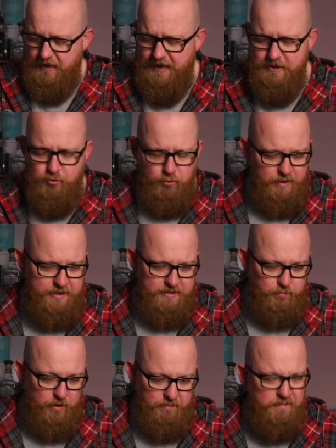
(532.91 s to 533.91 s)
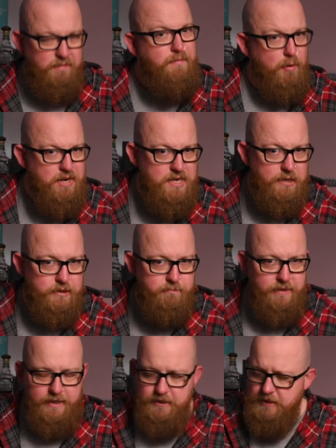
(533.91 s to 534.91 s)
beers, or at least, well, very nice
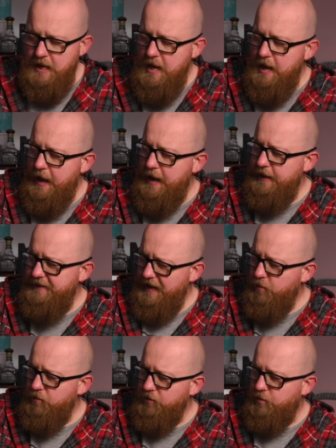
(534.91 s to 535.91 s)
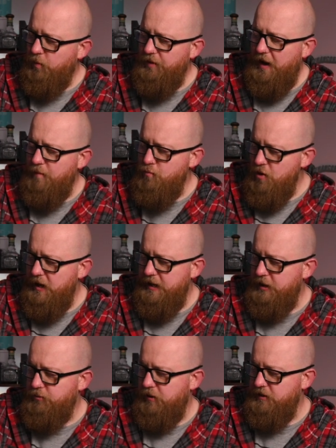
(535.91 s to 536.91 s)
beers. And now we're on to the one that I'm really
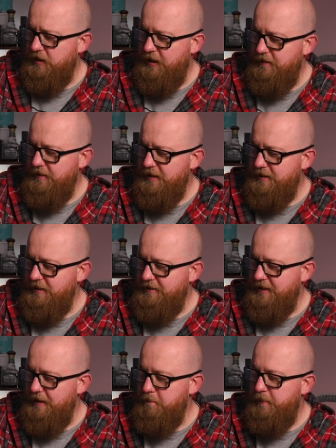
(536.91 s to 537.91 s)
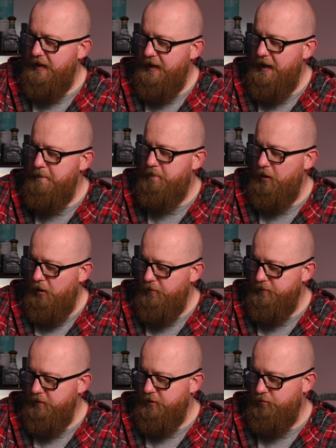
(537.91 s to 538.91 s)
interested in. This is the Bière
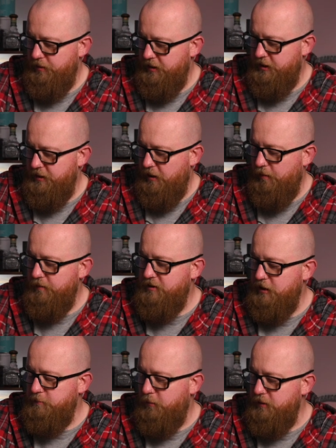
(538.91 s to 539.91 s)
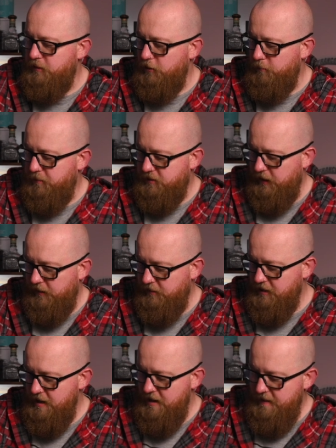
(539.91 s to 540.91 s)
Blonde Traditionnelle,
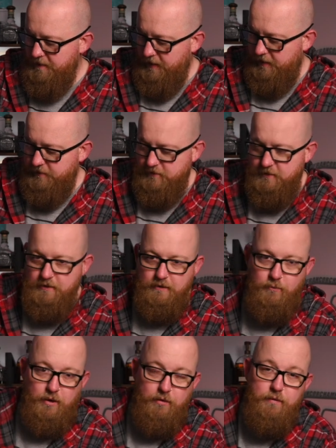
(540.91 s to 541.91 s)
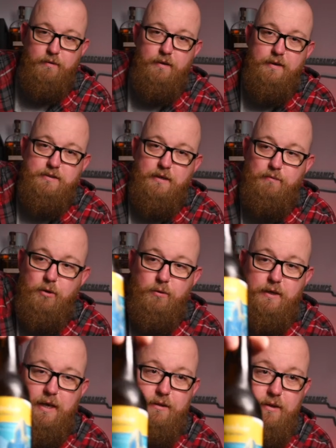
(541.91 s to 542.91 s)
6.2%. And, well, let's have a
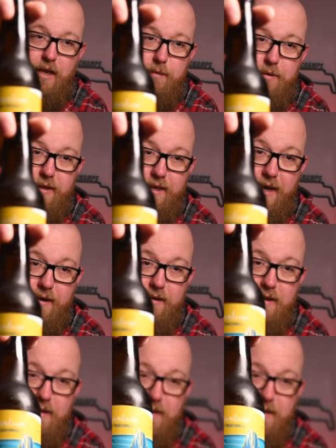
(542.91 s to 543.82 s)
look at the label again.